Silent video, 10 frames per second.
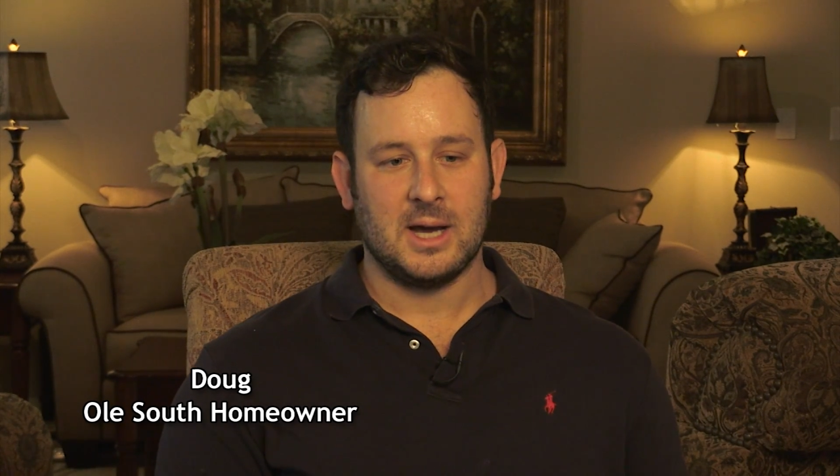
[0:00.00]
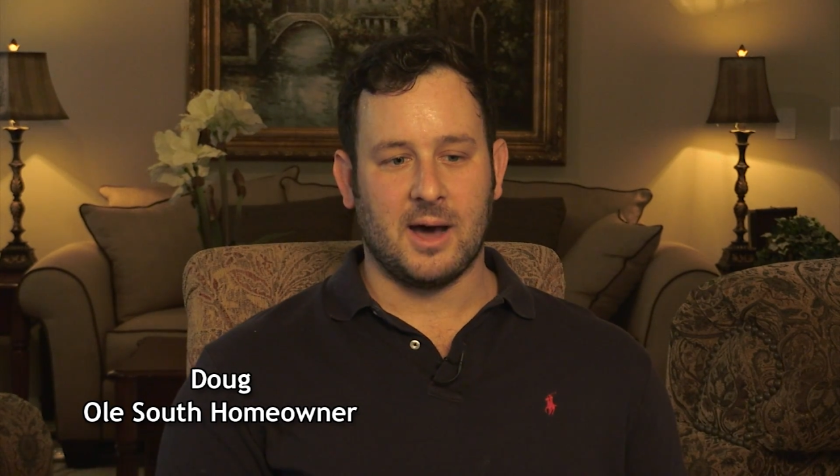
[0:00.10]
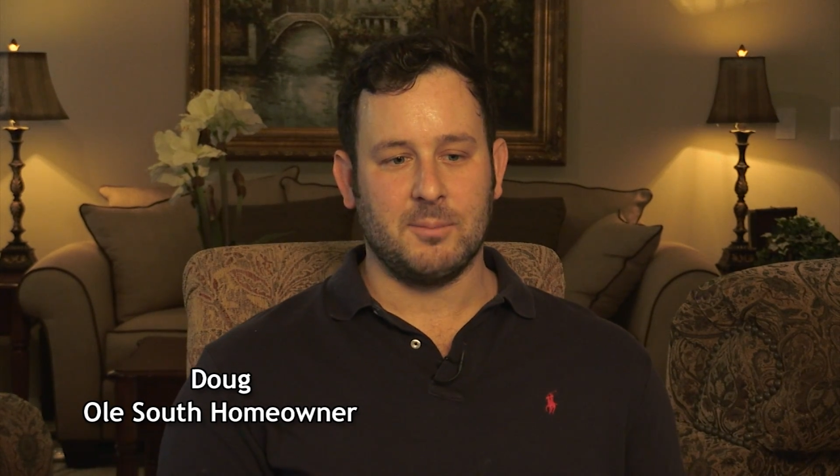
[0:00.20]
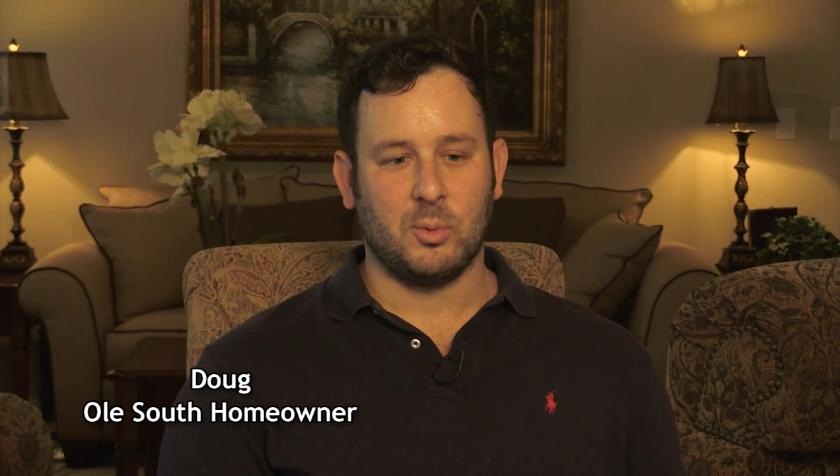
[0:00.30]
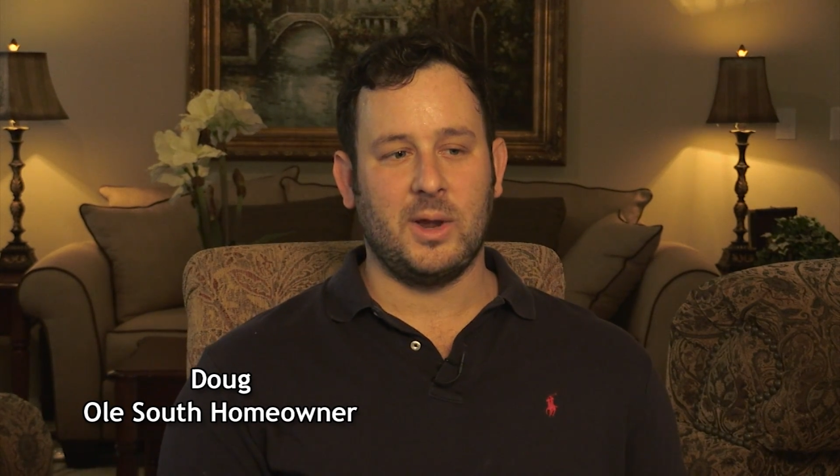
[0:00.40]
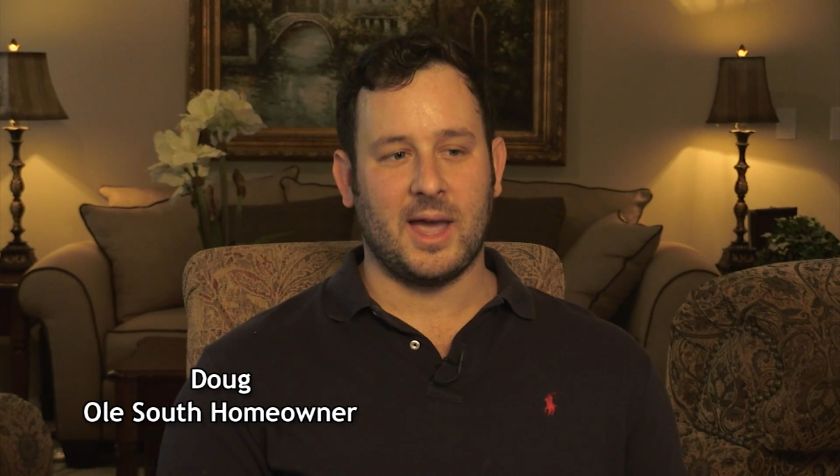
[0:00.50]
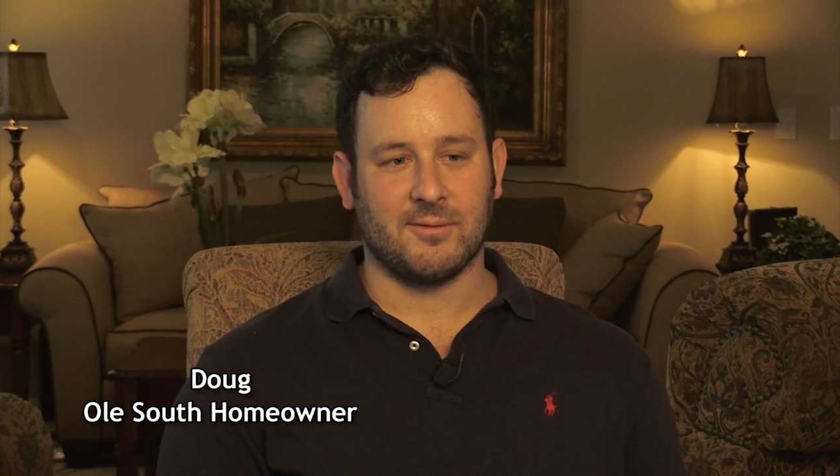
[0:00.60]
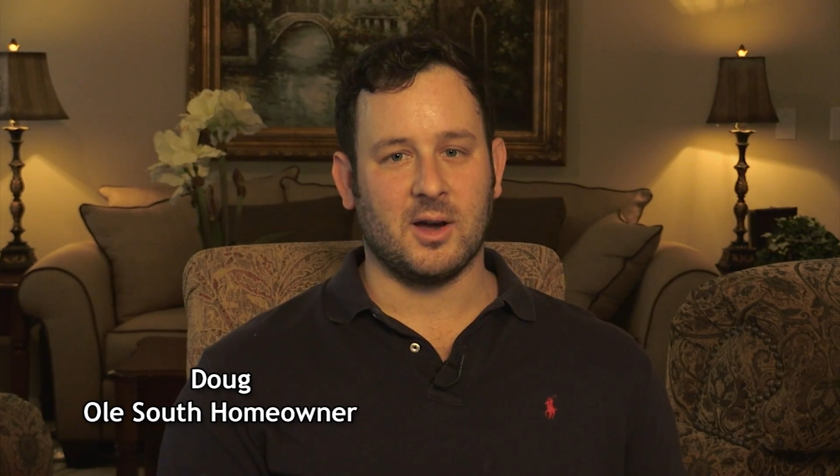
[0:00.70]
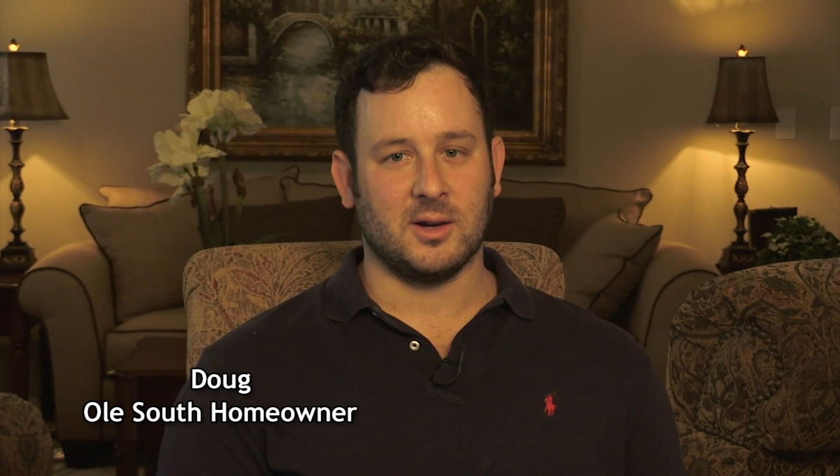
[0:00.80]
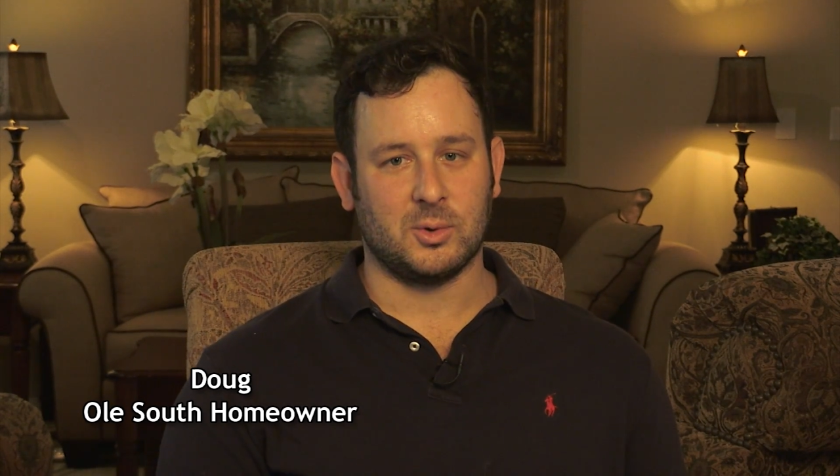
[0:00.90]
I mean, we
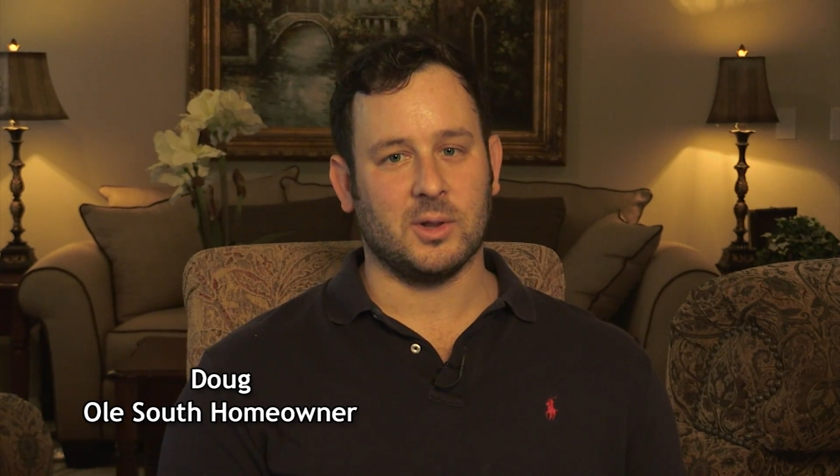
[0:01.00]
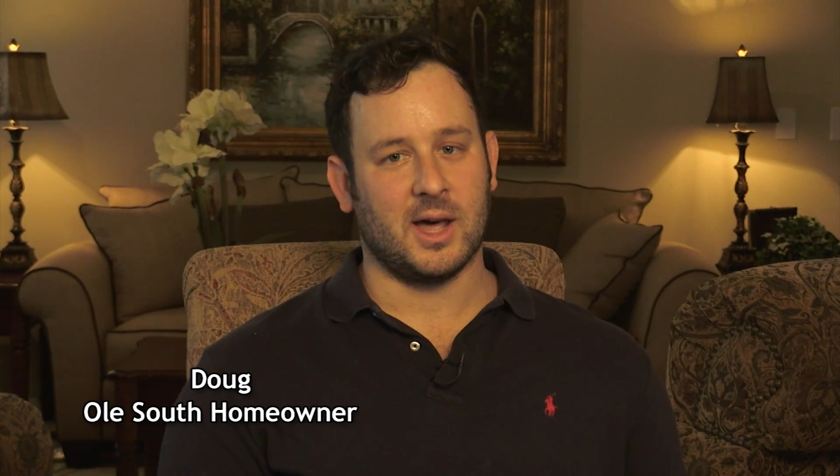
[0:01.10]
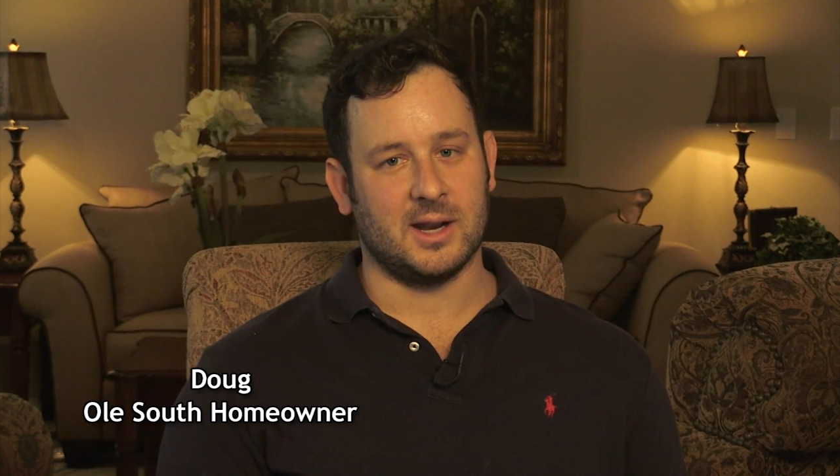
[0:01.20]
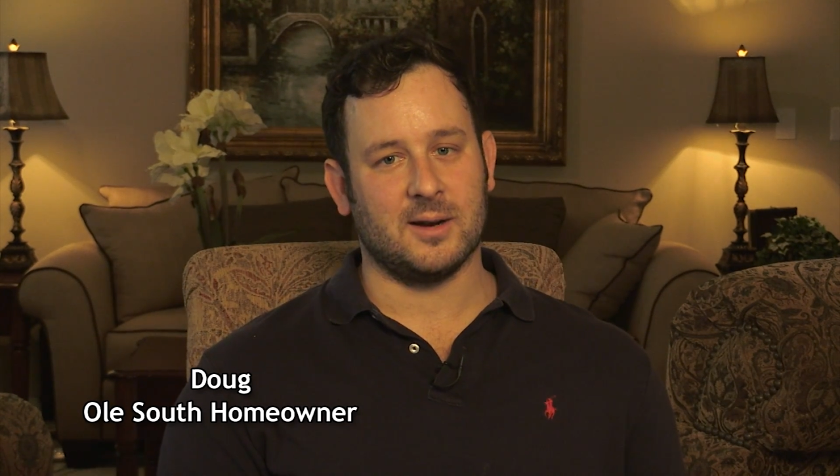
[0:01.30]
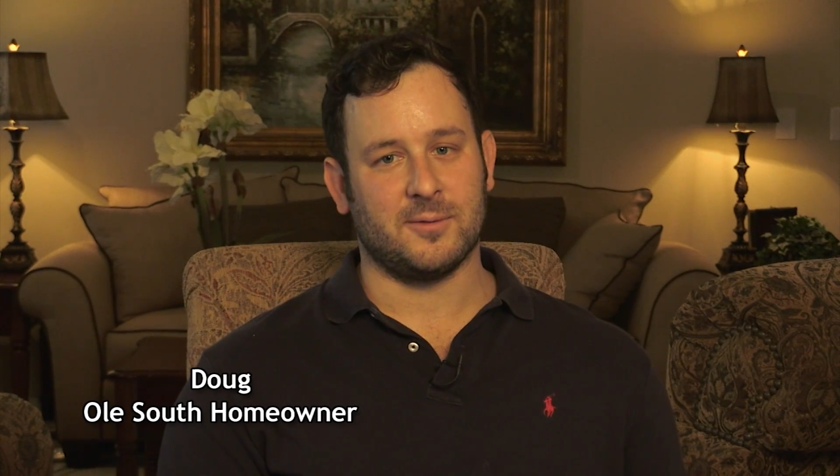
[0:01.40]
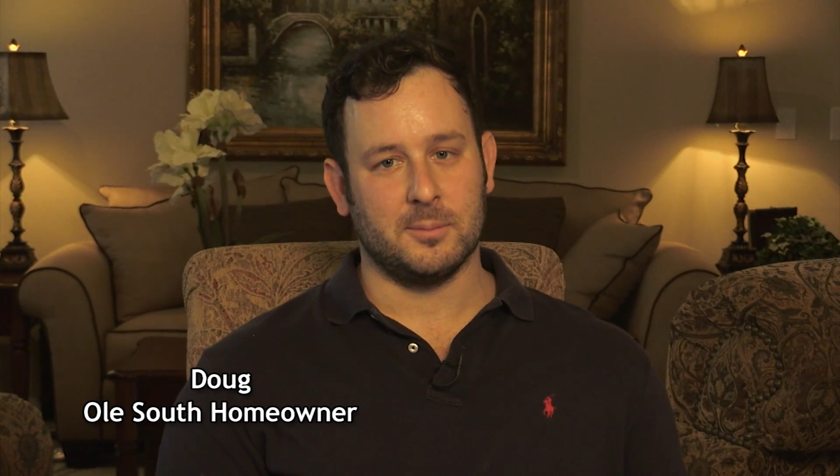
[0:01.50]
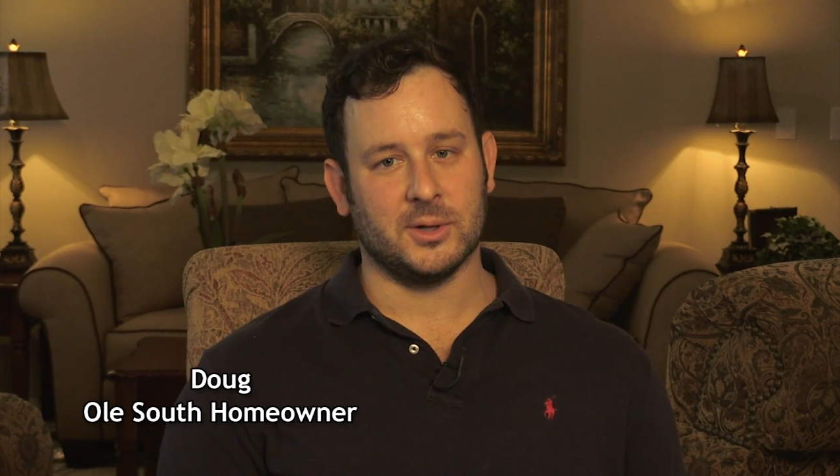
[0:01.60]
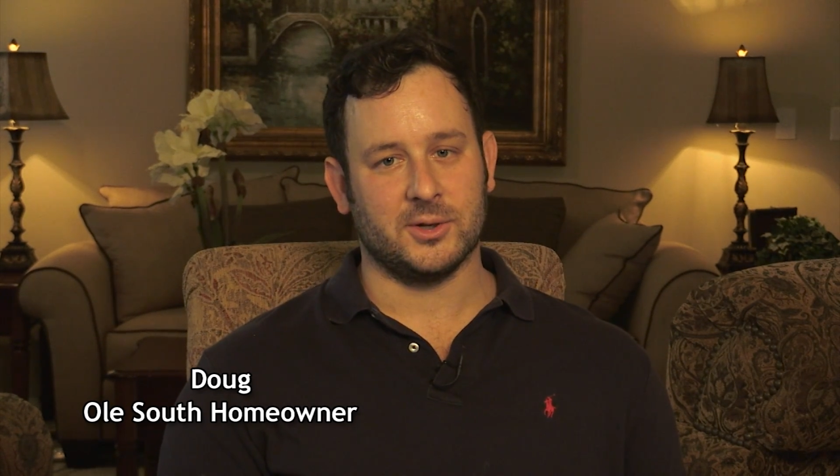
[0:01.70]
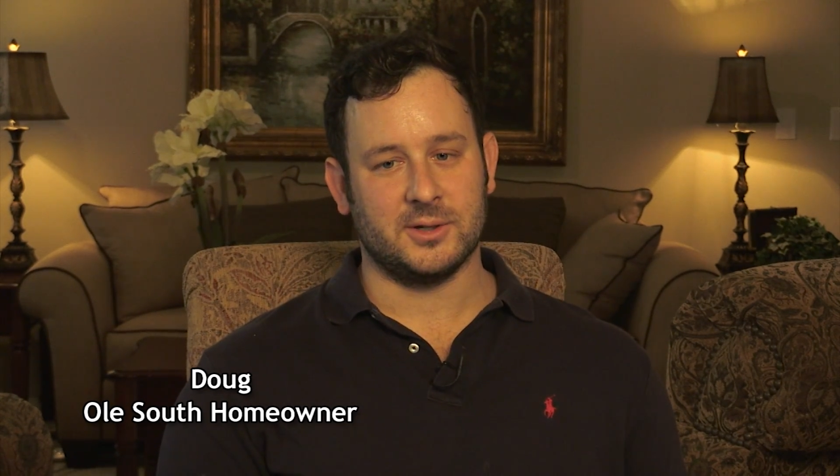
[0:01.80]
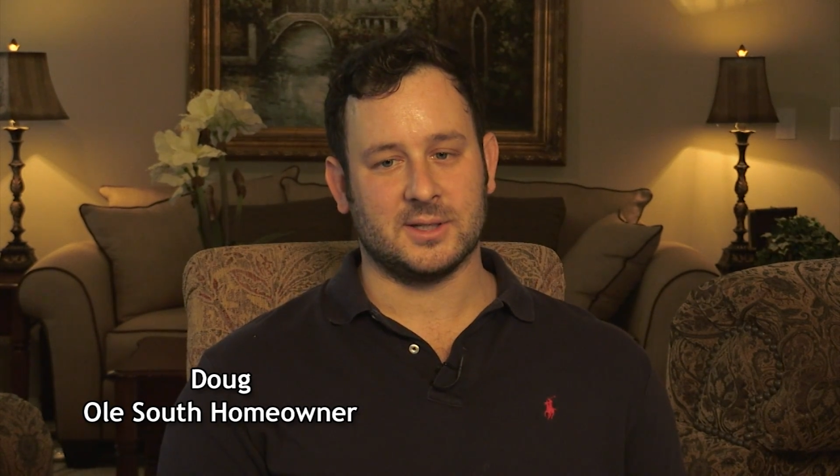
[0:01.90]
have gone to a lot of different
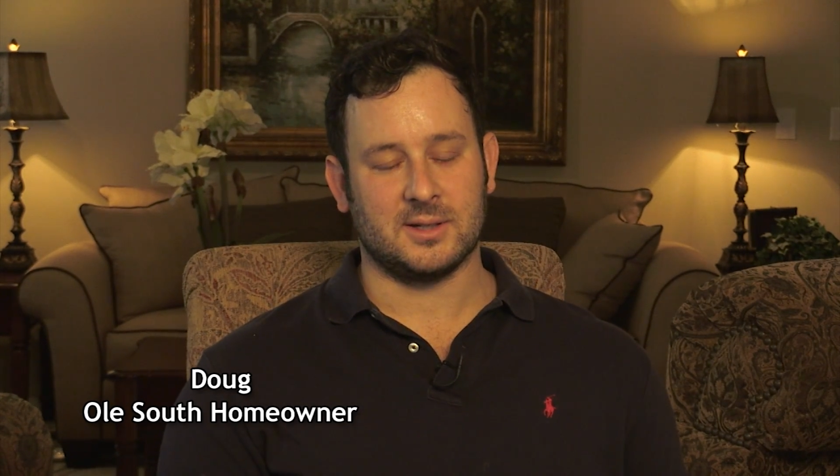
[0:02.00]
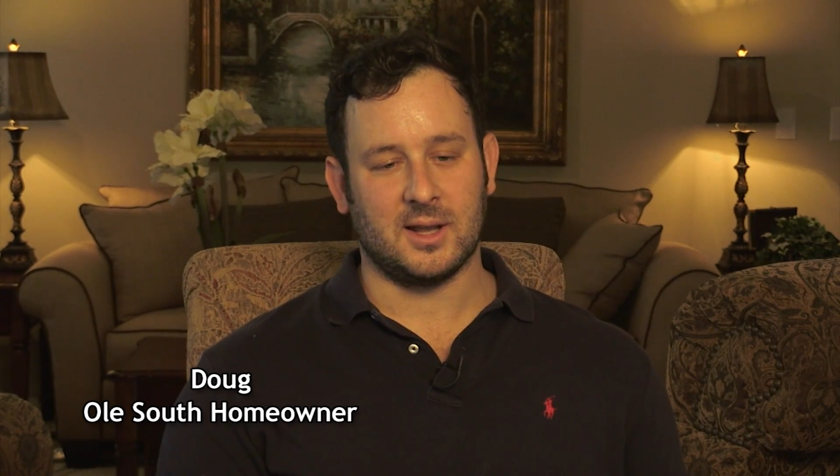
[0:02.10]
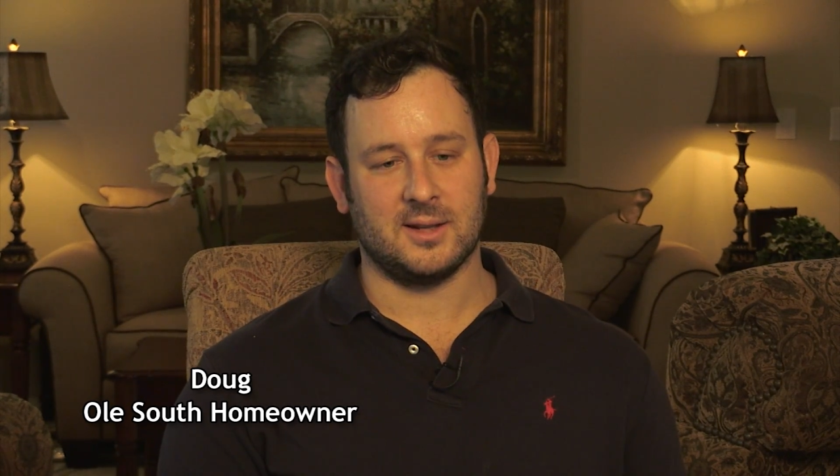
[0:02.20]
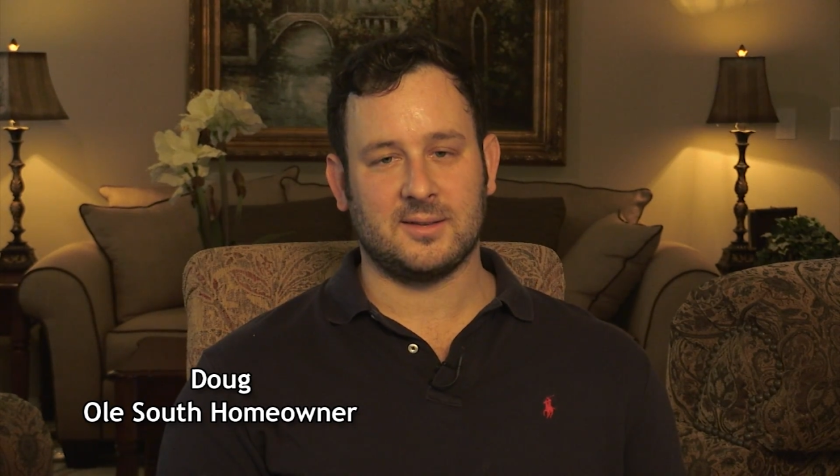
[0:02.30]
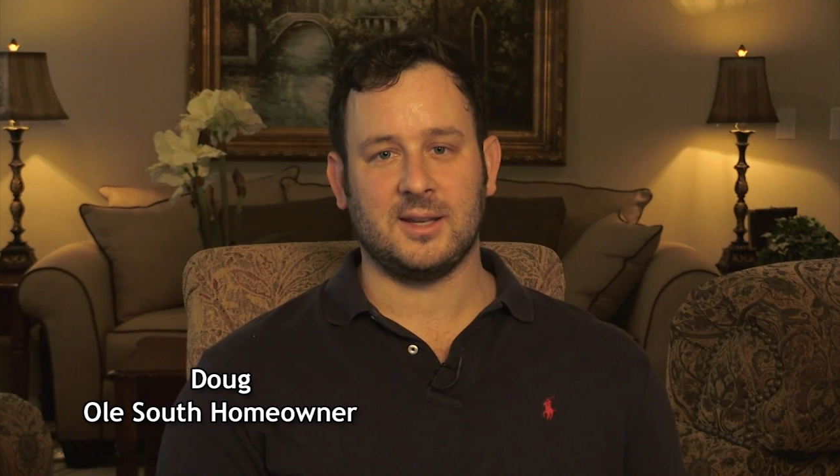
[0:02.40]
builders and